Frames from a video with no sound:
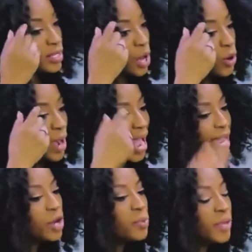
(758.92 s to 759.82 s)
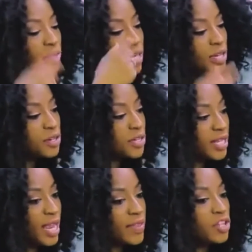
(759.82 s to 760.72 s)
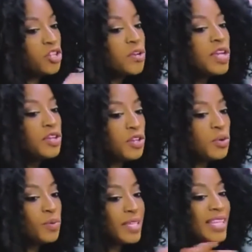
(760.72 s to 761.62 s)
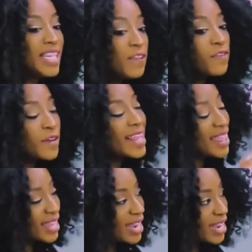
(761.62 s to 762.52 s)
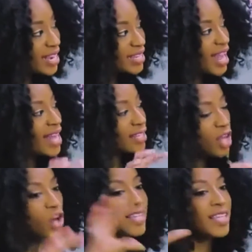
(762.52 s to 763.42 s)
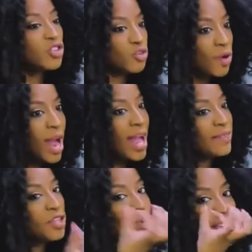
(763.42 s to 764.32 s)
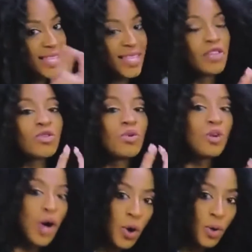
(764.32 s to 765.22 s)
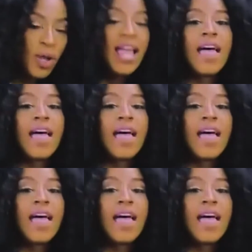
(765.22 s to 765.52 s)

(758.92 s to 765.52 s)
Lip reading: So I help people to understand that you can do different things as long as it drives to a central goal.